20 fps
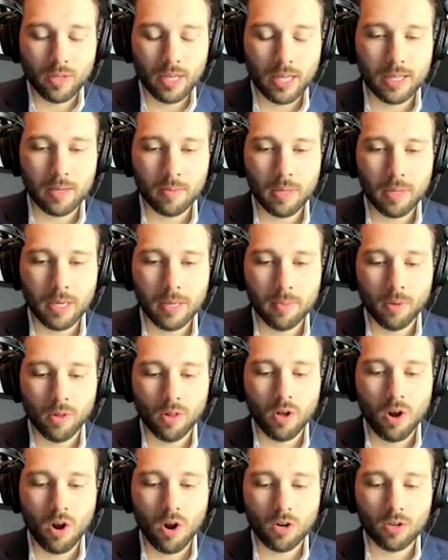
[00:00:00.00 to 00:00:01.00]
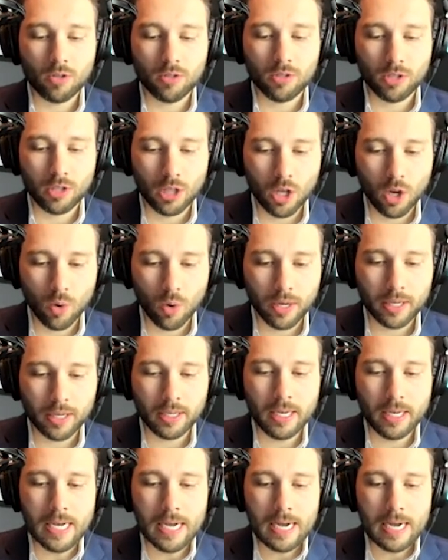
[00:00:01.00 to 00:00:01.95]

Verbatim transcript: I think people are slowing.